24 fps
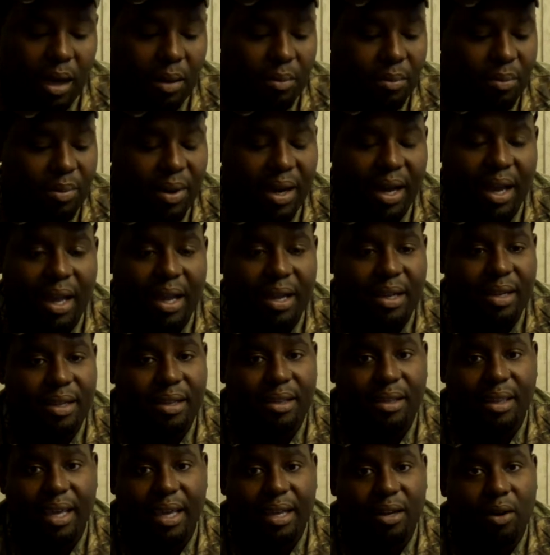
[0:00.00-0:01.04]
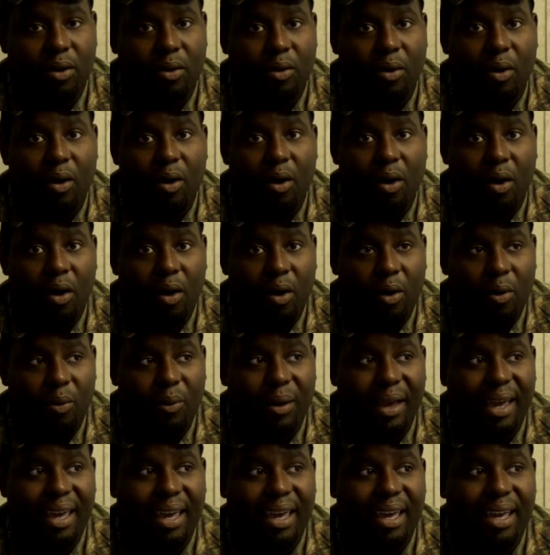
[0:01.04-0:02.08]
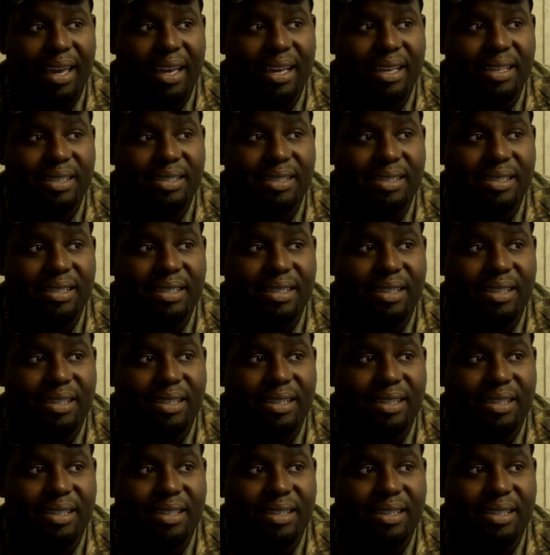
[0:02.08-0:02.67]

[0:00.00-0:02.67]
but they don't always